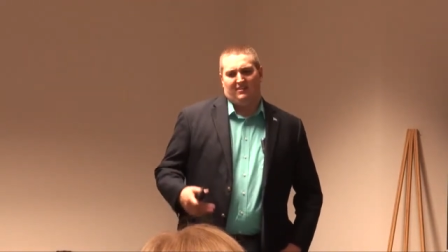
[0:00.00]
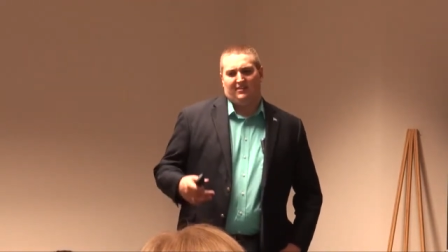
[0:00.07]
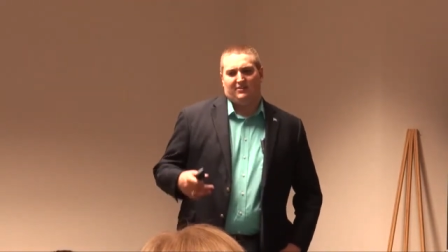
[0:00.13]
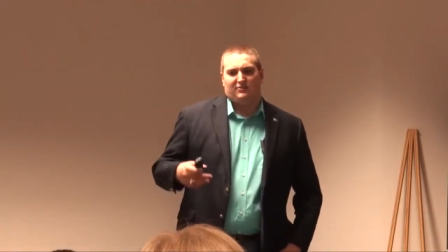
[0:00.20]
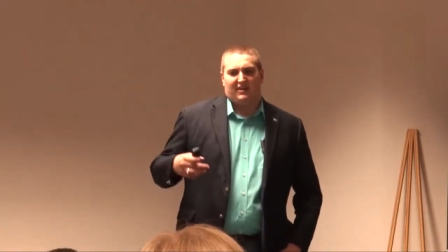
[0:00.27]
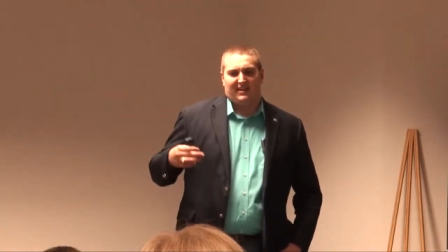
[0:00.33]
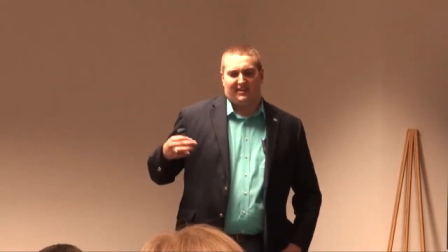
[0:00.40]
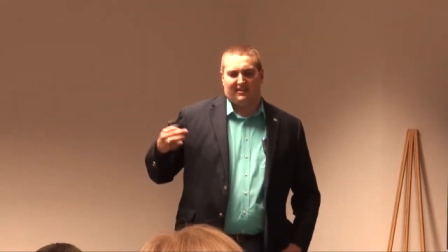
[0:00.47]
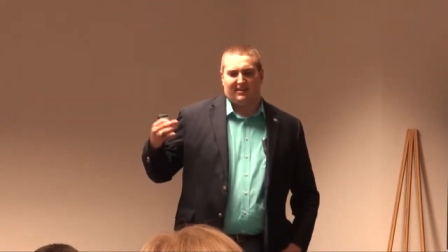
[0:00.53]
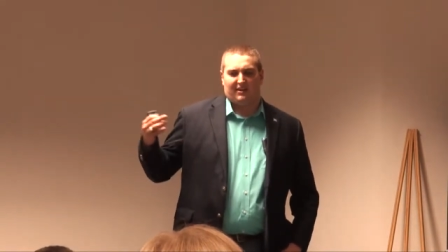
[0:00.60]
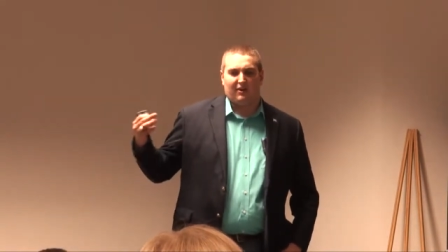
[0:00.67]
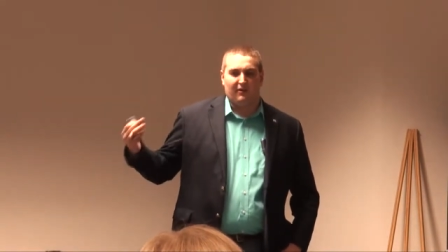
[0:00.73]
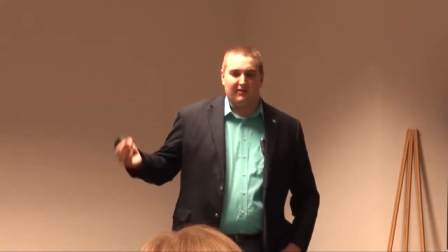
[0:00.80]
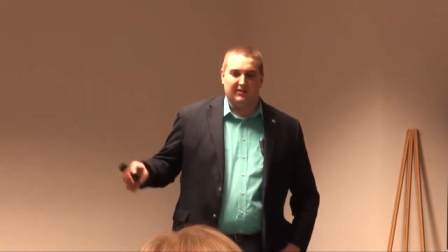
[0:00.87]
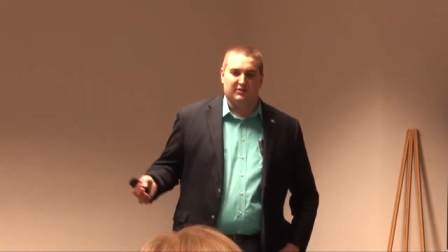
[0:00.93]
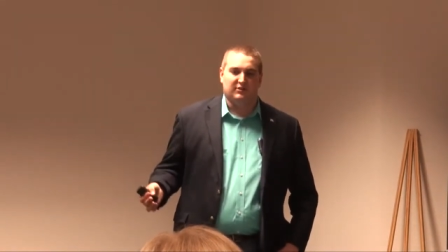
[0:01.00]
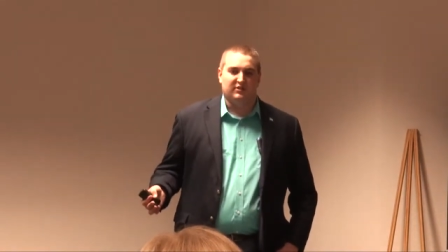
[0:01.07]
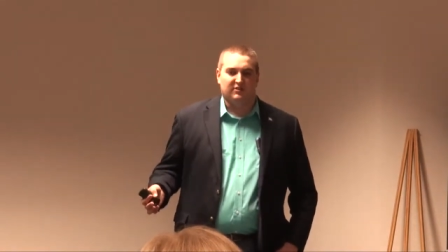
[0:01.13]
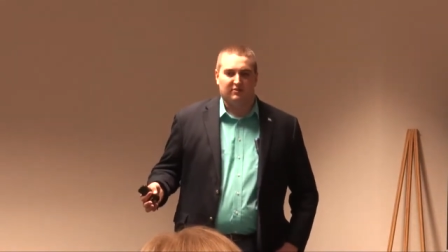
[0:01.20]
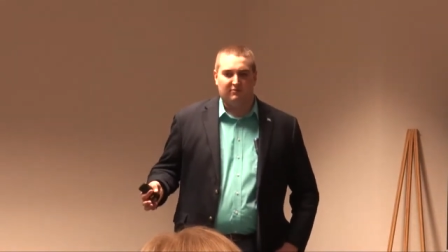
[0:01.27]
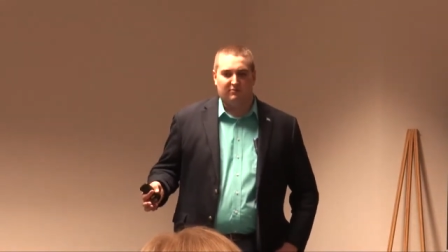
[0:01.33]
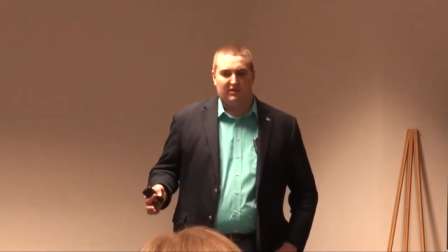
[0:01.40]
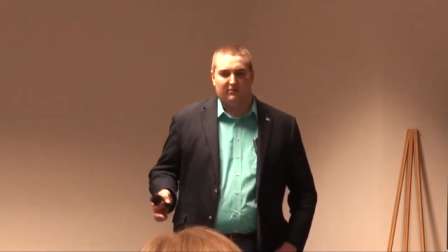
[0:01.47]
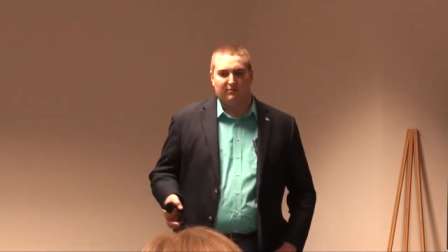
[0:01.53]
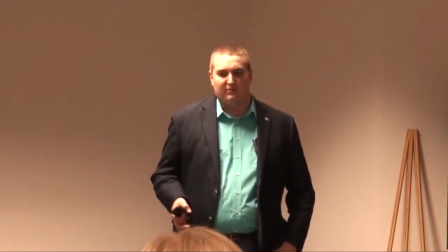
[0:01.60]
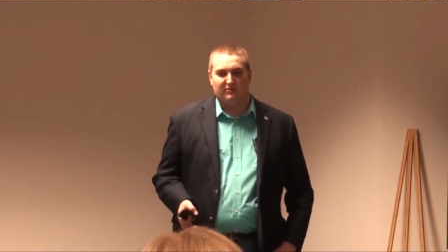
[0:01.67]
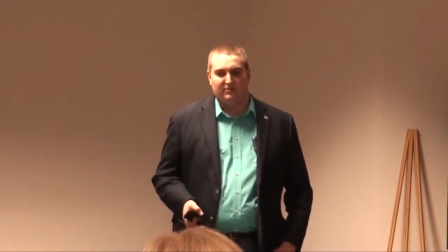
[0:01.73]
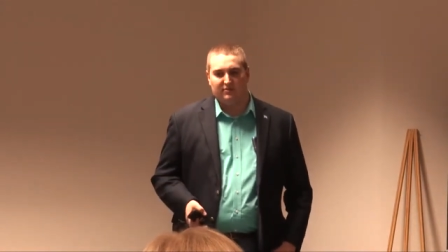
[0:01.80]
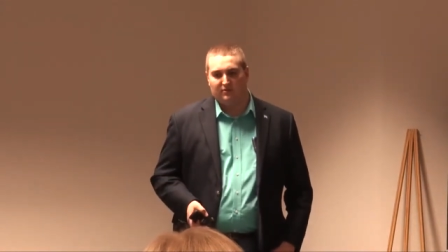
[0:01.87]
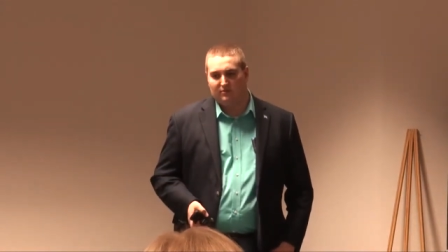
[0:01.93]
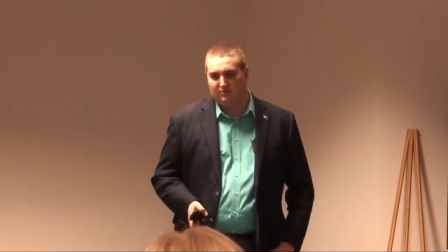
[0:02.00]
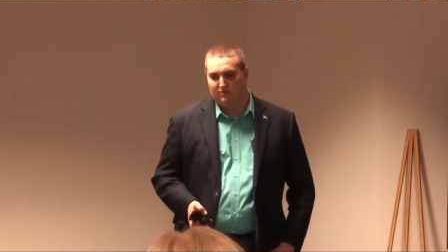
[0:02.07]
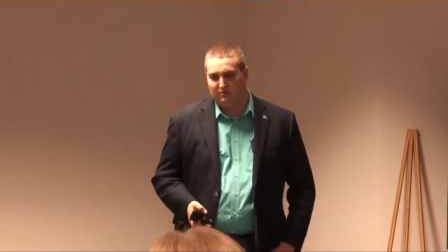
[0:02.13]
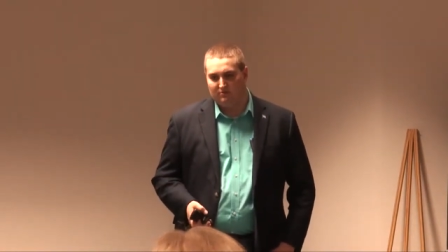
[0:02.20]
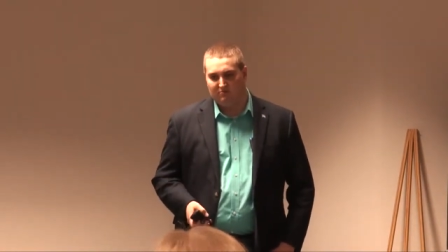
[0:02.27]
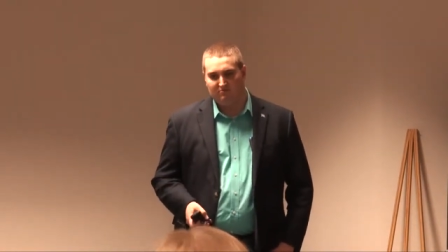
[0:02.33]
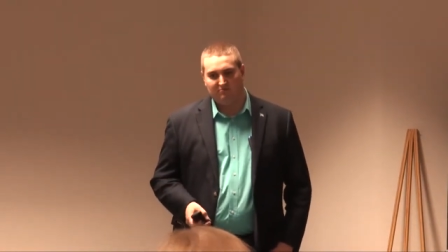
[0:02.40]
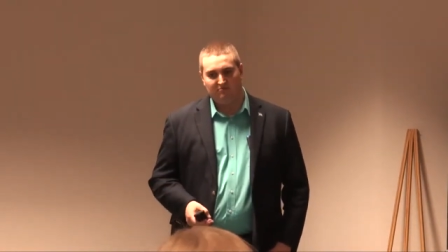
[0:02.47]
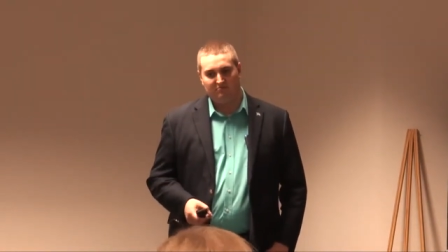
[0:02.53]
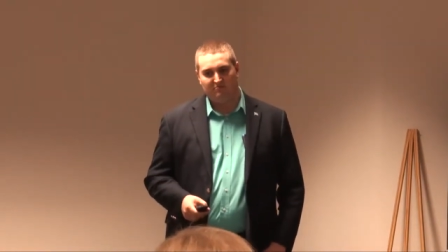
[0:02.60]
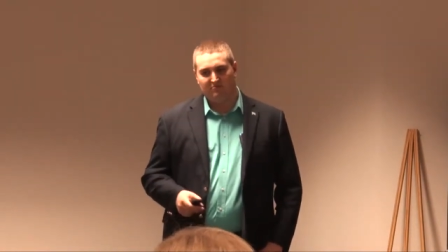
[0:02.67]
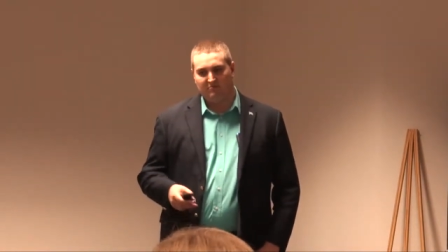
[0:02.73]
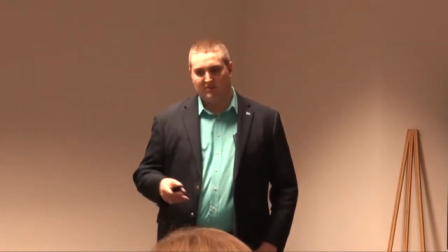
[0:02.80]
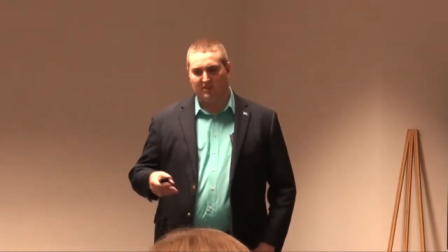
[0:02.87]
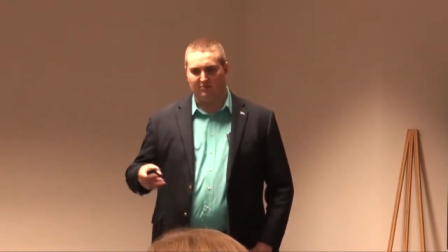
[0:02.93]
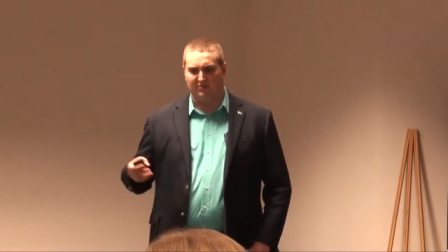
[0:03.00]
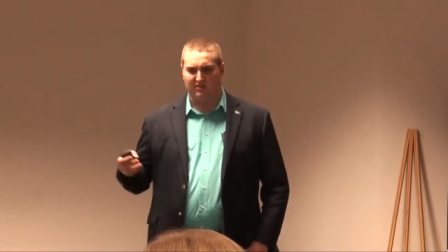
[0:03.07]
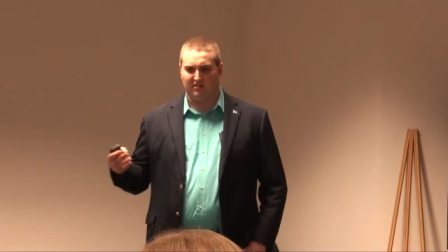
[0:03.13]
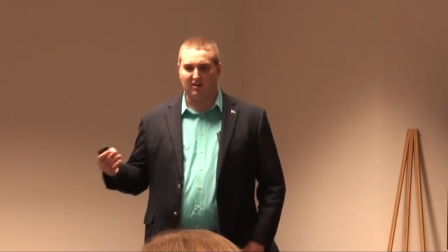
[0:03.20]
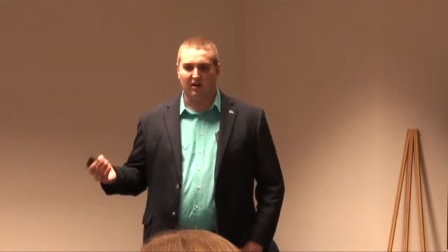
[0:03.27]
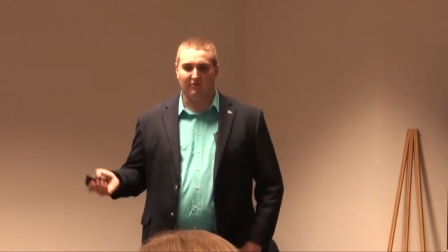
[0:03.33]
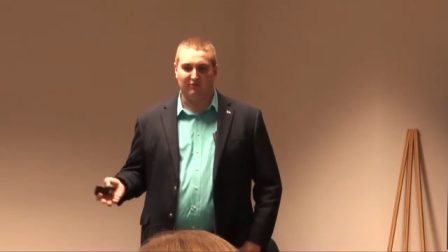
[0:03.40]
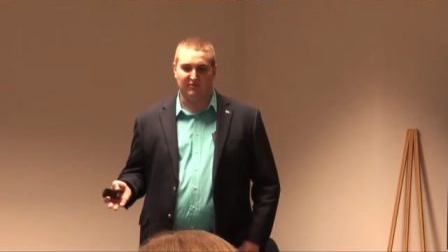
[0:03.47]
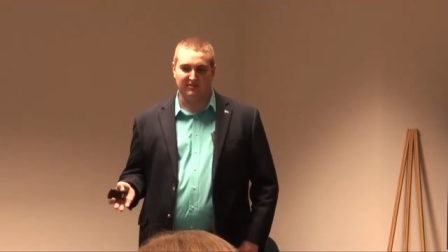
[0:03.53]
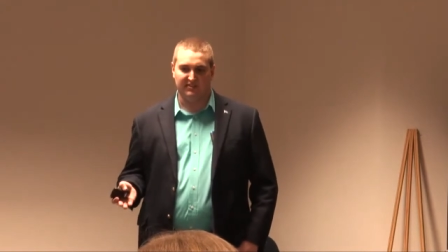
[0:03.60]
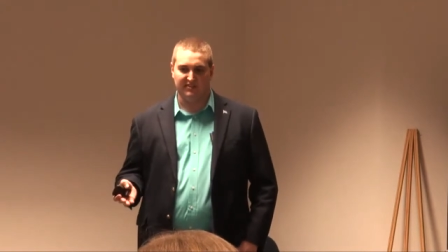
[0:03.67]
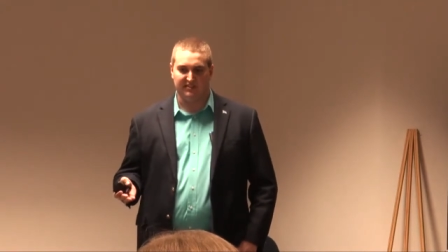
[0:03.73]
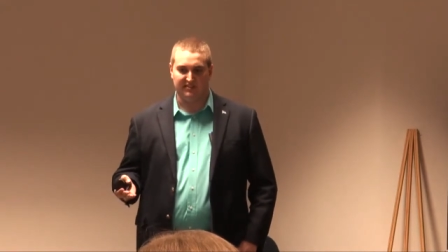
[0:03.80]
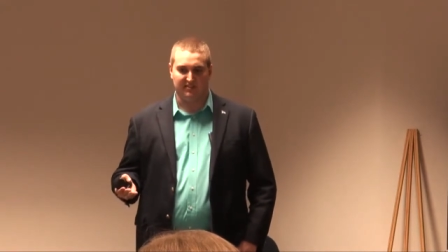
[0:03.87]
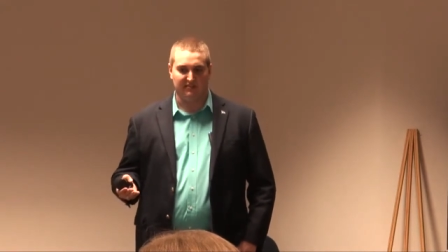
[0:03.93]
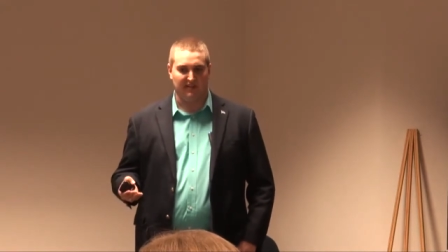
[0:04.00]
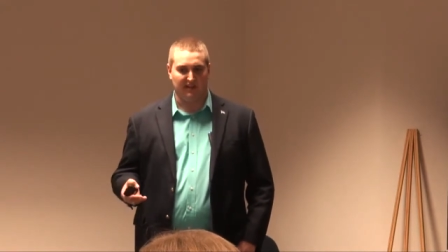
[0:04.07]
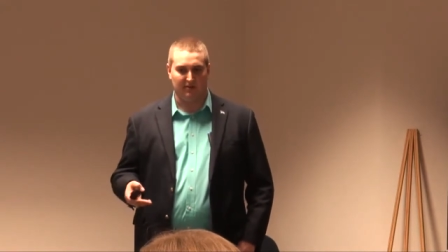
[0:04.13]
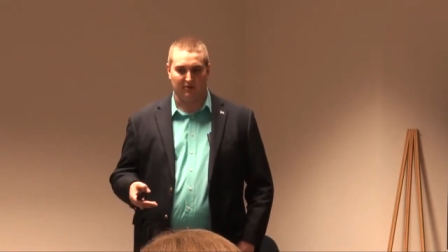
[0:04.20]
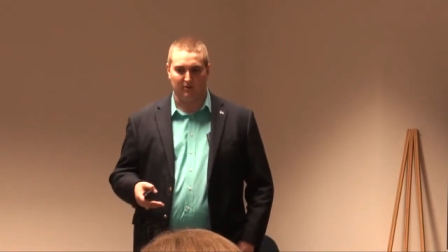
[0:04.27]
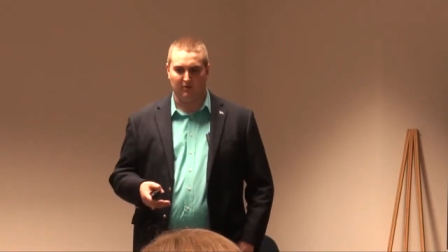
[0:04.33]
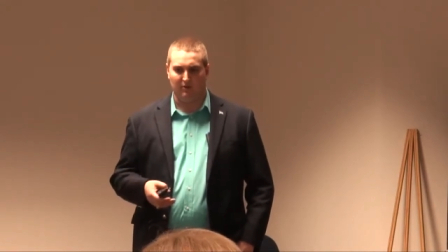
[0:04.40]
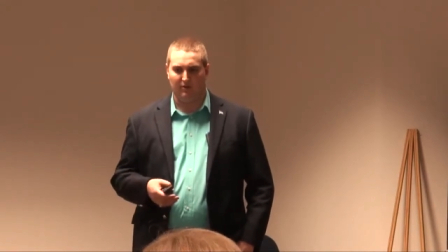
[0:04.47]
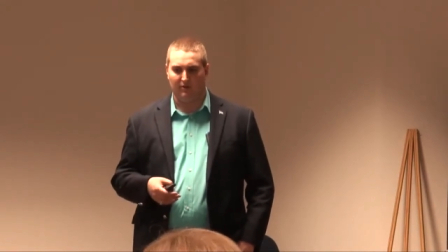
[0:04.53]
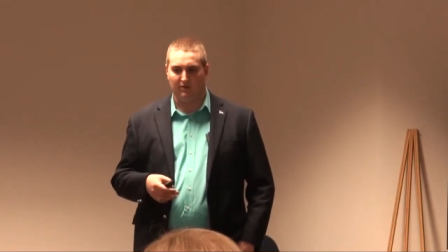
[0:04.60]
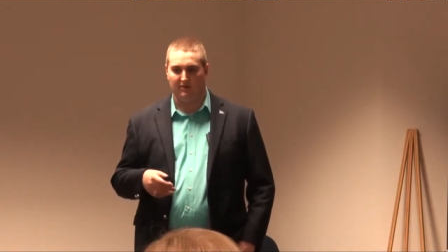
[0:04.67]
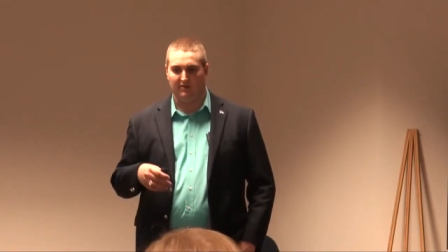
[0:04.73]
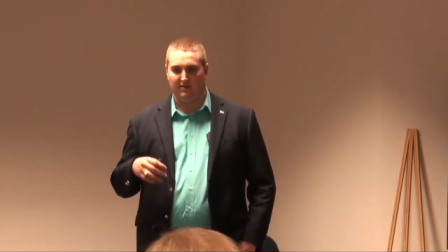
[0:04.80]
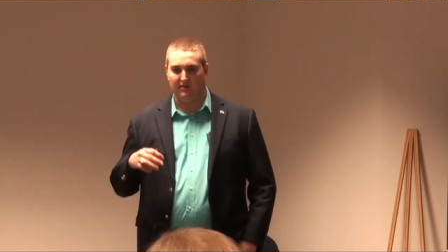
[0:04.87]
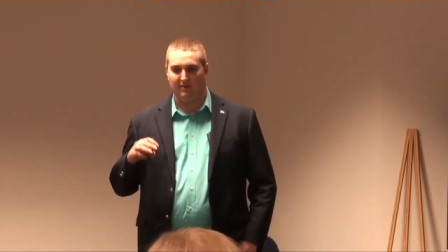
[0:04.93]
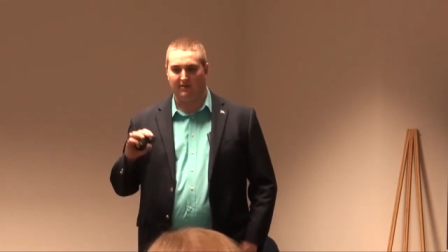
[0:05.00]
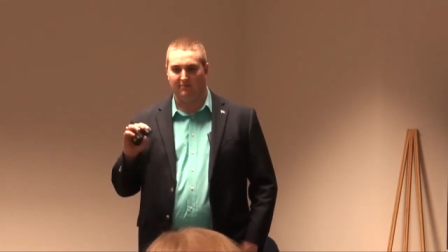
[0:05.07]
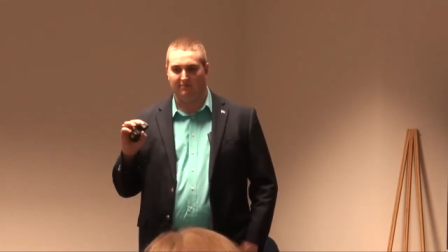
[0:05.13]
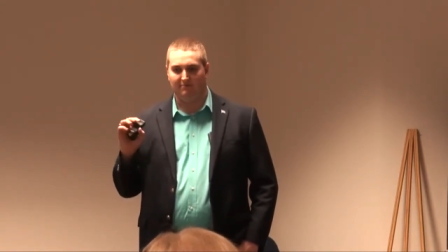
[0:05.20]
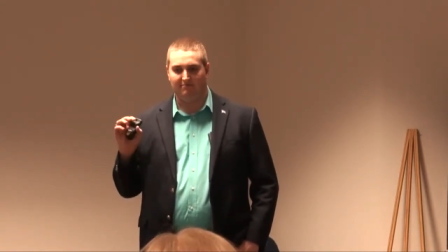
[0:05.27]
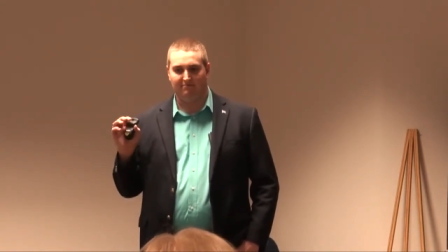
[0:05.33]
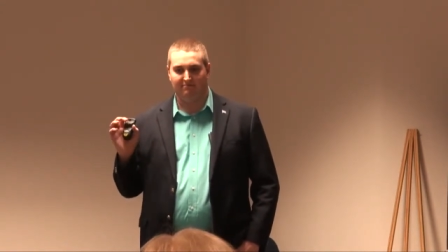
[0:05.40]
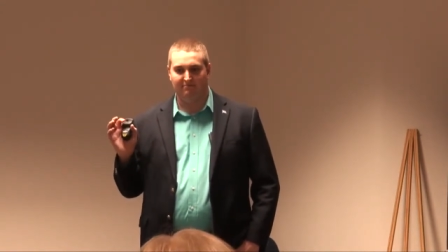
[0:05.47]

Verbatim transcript: they try to encourage people to come to conferences that they hold, um,